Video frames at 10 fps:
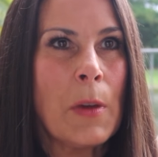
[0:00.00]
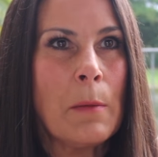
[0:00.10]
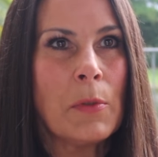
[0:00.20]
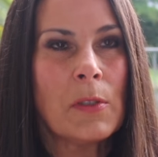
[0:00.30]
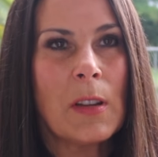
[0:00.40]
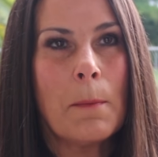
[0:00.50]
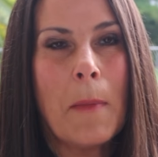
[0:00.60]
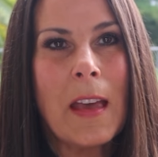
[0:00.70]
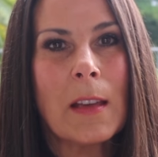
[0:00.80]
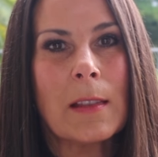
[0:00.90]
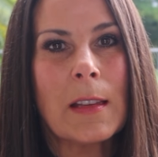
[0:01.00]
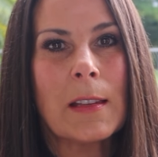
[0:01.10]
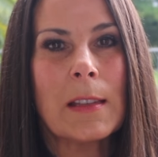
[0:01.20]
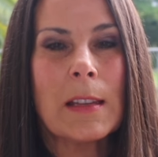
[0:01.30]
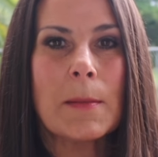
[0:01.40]
people to make
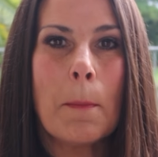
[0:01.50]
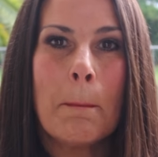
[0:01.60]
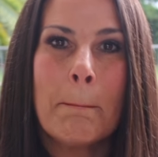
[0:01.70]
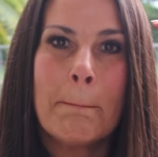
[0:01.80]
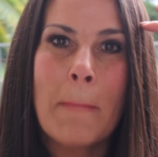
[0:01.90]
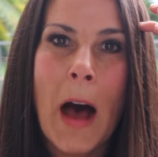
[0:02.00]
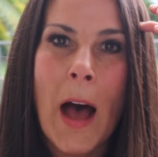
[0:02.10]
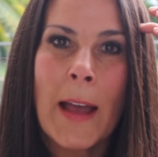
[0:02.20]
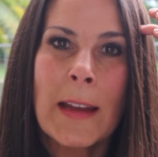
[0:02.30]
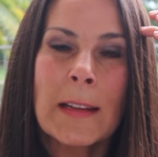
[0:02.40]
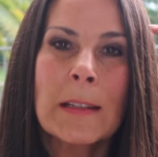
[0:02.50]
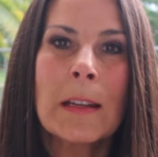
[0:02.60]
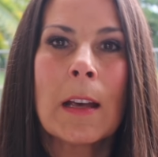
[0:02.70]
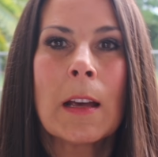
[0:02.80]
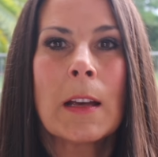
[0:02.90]
this, this
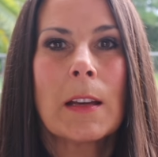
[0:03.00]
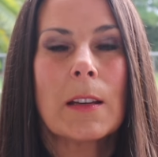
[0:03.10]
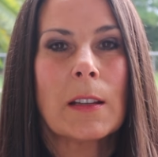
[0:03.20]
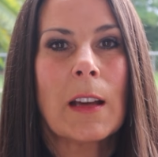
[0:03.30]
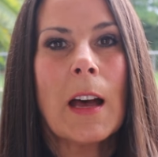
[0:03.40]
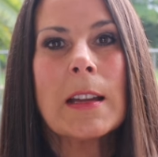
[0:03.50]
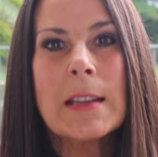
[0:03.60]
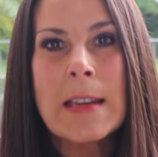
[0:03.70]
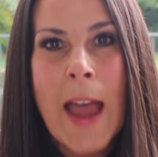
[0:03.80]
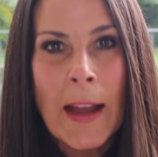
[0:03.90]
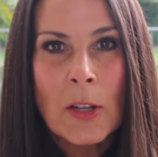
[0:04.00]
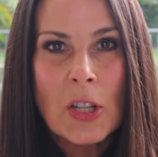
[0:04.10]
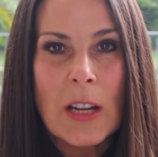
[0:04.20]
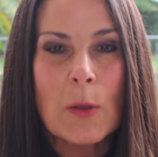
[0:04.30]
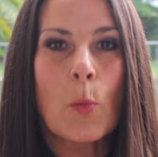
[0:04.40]
mind
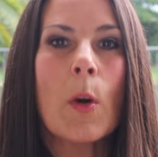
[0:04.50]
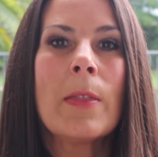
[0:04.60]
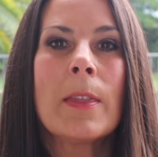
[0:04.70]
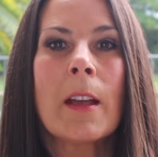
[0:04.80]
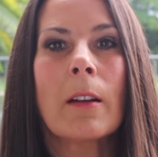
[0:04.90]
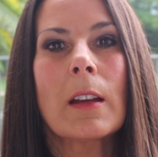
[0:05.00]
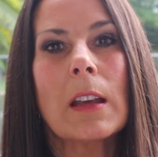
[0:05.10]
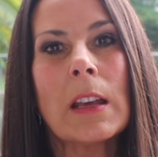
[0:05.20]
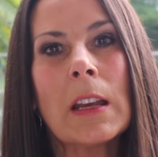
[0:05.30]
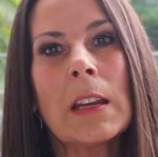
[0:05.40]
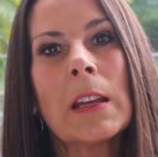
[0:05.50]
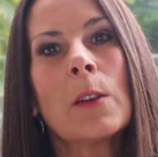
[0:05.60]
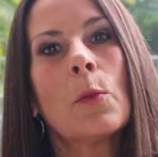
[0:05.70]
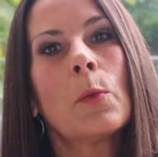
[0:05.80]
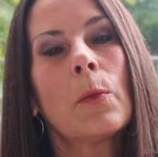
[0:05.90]
connection when they're
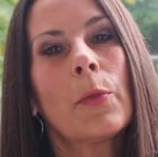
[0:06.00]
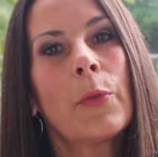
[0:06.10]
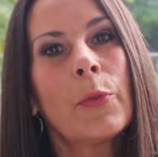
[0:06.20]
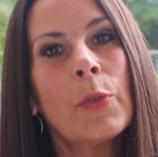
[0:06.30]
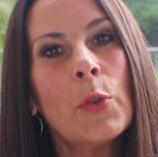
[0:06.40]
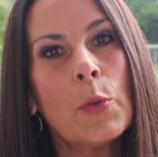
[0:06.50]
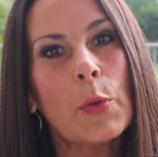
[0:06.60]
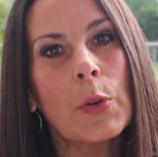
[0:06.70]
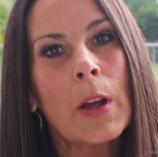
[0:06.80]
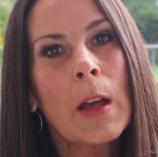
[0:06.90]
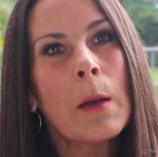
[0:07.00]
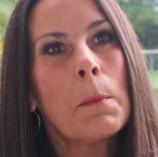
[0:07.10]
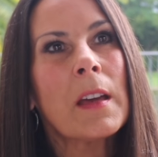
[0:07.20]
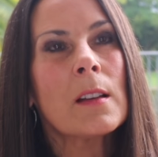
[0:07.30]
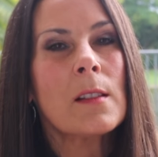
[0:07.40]
eating food,
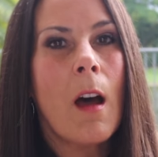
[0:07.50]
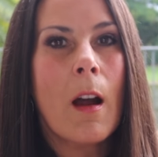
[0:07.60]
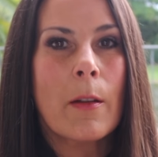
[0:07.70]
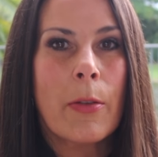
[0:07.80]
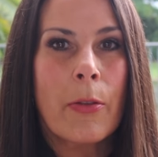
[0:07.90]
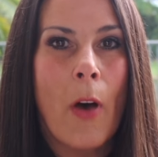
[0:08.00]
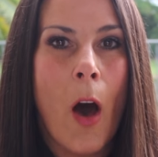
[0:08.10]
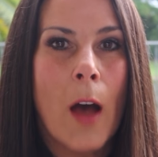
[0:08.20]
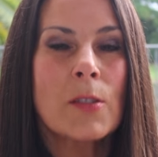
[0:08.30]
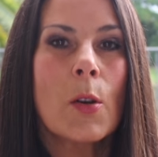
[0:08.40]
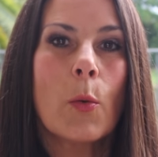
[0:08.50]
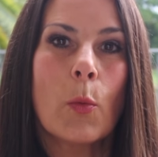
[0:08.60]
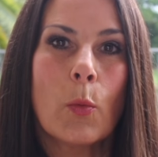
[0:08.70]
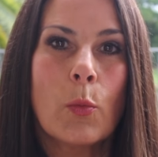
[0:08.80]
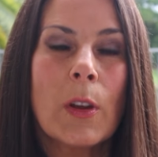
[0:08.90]
because our thoughts
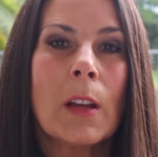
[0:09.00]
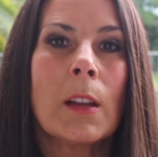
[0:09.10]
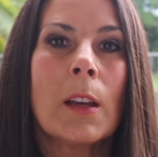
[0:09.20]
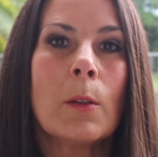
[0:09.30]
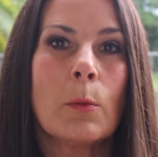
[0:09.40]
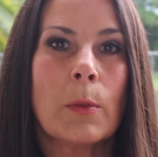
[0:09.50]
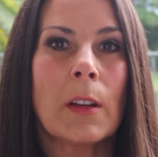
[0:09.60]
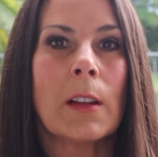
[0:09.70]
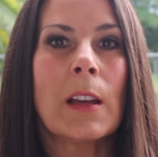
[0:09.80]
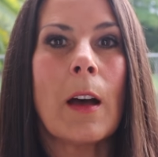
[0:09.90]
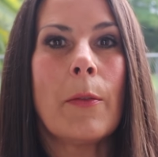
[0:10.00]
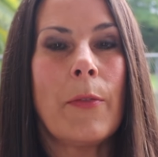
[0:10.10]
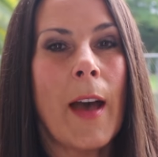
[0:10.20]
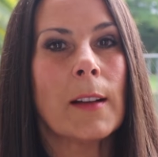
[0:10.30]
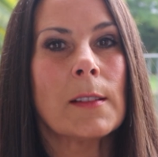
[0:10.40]
really, really
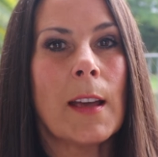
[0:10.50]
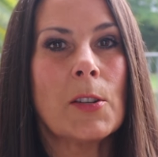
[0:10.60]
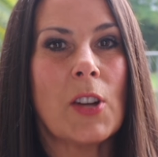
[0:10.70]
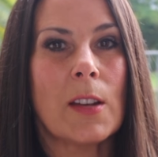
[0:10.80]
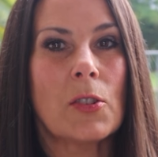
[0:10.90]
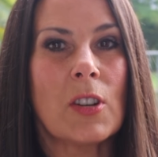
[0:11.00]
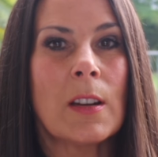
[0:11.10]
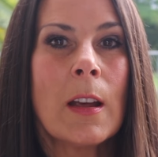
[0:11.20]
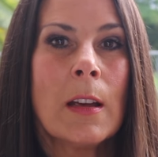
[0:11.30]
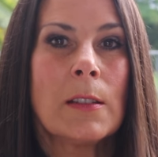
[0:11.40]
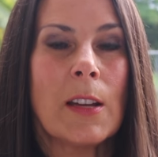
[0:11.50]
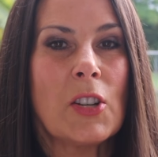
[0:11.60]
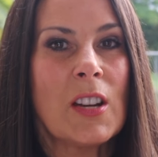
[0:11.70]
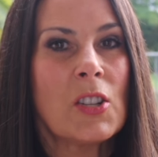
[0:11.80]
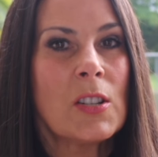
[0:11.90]
affect digestion.
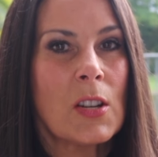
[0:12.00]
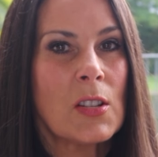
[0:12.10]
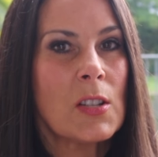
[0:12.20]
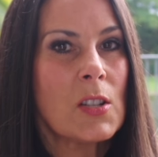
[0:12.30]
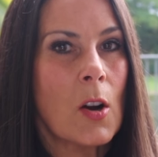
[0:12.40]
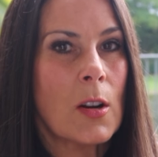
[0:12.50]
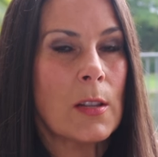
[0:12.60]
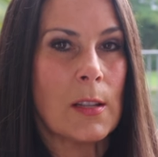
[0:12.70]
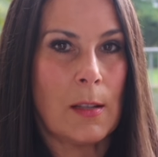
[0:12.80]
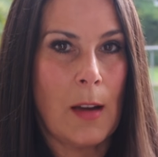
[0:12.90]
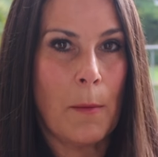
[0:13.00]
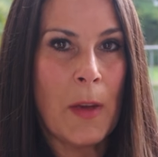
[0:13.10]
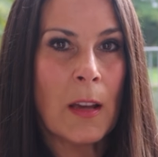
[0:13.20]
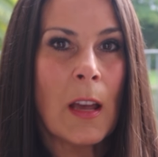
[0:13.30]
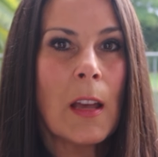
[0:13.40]
Digestion doesn't start in the
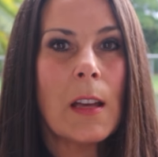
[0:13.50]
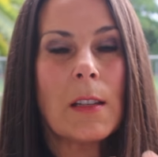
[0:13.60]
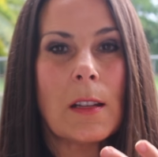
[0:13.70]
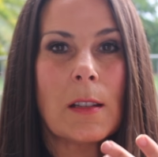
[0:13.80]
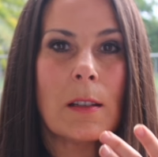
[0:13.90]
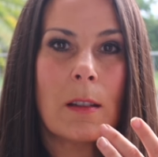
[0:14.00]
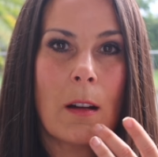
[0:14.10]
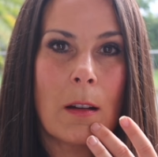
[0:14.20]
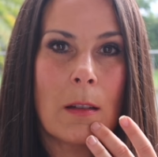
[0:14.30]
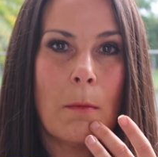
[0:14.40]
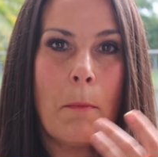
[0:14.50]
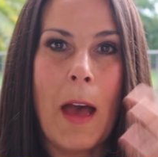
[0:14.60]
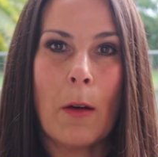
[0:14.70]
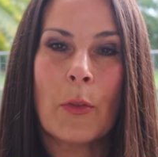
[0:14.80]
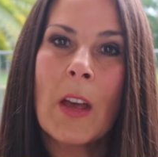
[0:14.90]
stomach. It doesn't start in the
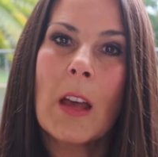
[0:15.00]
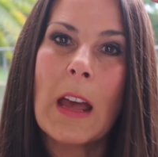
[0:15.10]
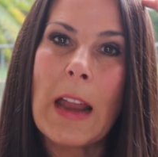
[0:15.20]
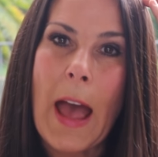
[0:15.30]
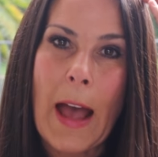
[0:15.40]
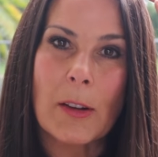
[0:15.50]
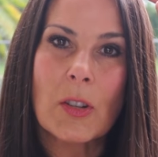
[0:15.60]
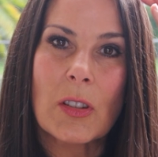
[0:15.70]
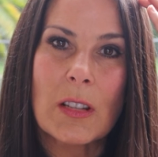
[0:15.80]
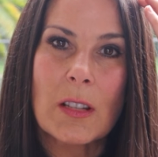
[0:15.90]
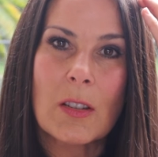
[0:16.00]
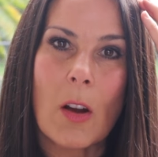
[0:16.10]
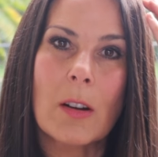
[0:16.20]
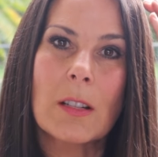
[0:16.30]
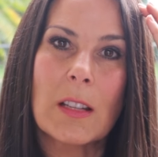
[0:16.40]
mouth. It actually
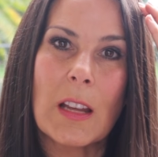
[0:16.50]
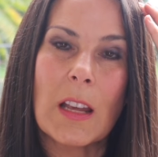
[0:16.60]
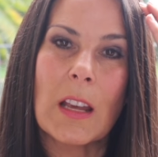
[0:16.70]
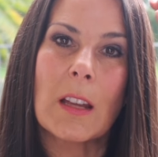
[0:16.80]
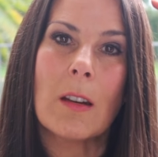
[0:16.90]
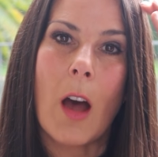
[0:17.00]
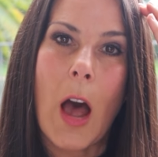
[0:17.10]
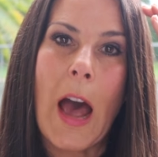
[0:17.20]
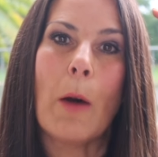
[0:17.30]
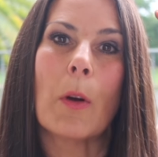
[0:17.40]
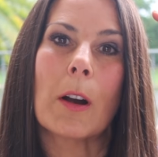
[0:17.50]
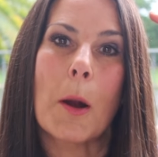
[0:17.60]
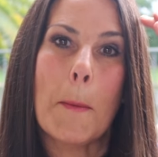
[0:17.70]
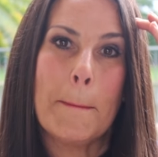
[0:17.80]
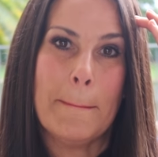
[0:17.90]
starts in our
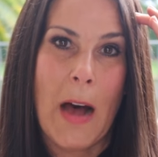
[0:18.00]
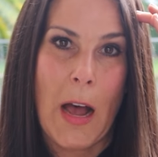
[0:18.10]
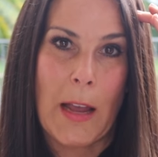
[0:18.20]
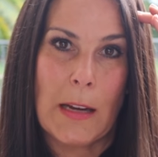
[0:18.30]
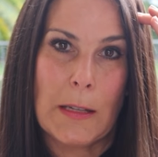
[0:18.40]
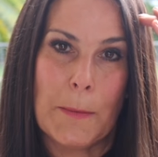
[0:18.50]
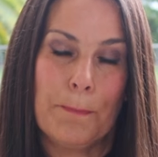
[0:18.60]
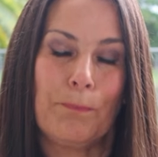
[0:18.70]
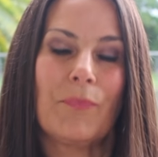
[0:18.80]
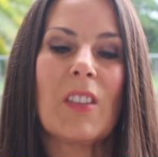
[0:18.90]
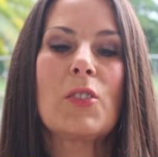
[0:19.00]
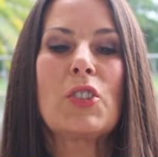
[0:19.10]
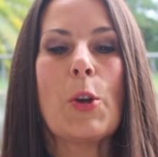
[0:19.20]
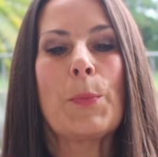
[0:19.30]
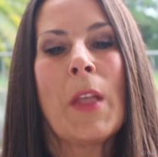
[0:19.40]
mind.
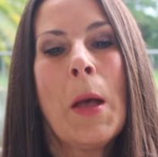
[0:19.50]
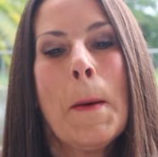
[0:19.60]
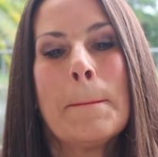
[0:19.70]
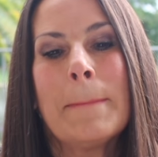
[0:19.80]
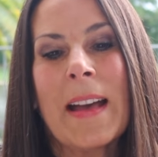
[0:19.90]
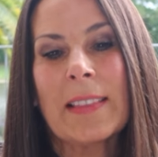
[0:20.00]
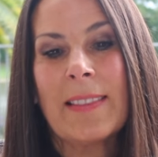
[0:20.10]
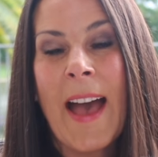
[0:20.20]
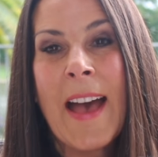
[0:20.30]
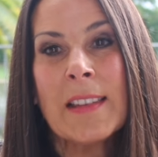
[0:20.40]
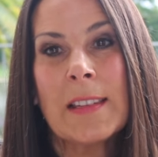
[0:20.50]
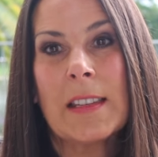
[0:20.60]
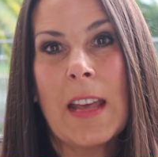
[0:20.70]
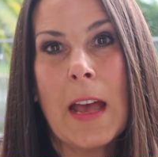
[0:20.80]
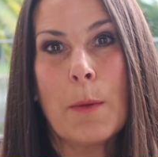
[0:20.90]
So my
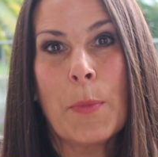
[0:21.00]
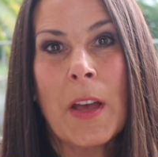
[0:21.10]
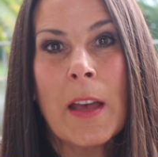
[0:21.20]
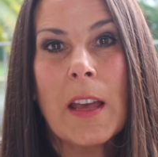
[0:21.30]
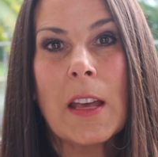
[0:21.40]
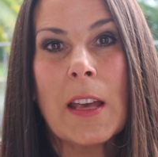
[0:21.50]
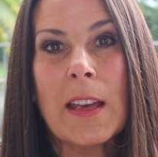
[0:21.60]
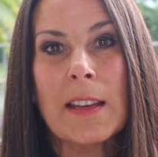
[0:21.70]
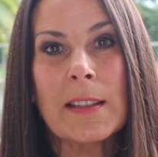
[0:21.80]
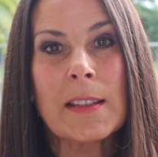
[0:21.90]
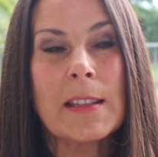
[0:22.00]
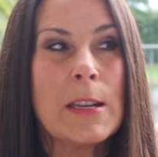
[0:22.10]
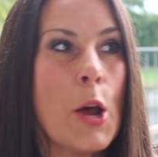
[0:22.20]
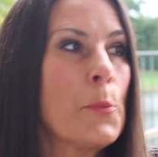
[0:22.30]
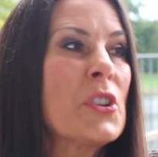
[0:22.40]
last tip is
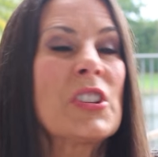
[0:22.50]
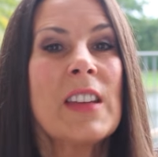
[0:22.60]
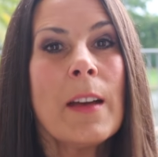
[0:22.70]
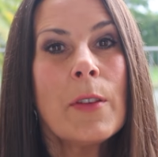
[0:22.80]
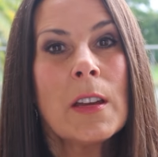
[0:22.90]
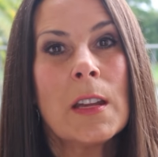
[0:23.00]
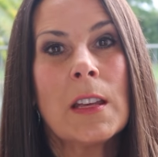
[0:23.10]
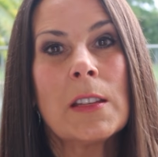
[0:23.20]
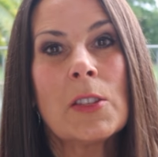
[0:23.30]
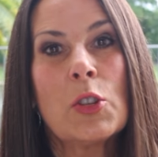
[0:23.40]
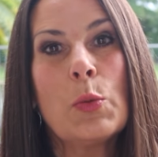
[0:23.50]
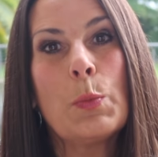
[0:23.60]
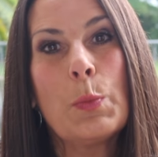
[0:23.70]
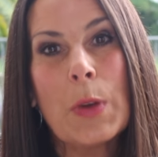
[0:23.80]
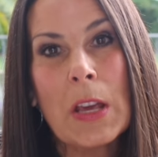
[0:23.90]
number seven is to
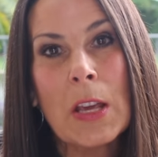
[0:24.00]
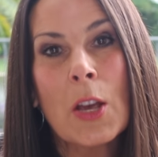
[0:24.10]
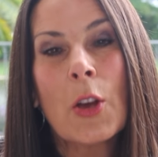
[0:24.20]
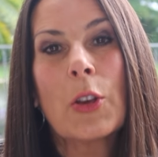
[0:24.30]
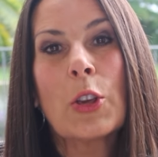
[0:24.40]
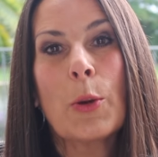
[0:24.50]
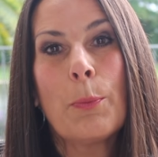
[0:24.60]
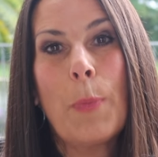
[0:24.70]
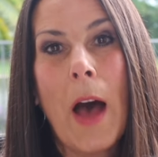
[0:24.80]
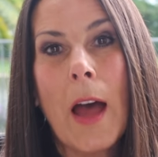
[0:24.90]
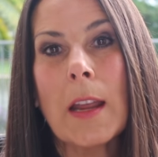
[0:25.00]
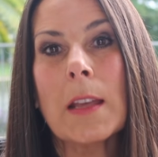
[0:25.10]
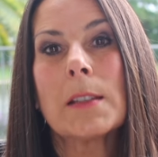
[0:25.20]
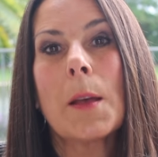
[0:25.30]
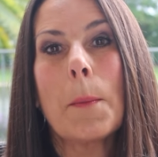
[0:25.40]
be your
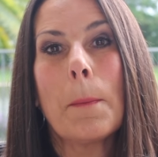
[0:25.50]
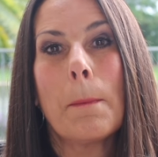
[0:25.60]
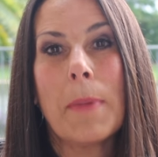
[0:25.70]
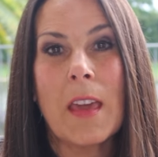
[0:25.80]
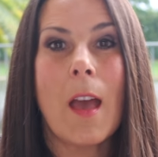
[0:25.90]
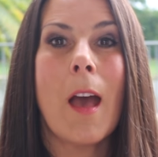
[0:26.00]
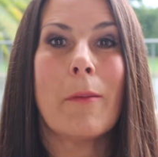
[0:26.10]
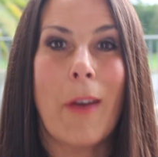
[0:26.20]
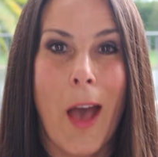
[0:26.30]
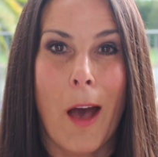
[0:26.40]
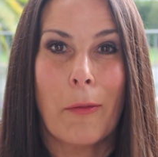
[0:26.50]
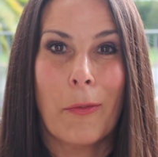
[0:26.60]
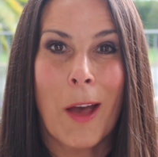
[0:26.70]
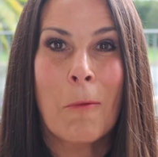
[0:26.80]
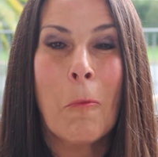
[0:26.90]
body's B F
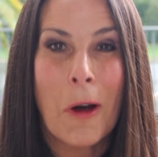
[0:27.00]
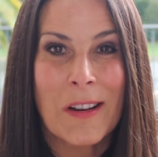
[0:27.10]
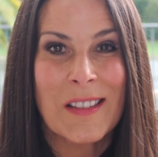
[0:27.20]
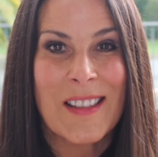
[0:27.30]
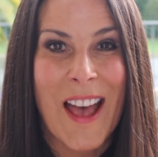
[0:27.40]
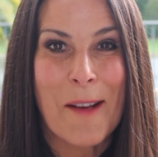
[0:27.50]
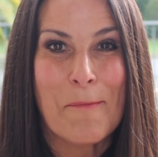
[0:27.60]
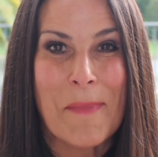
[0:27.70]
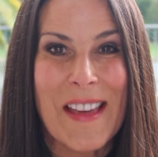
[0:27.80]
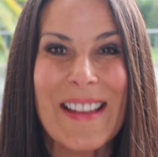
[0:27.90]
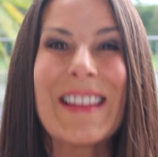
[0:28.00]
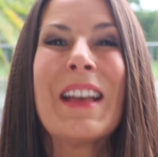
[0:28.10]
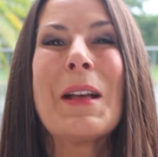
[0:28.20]
F. And what does that mean?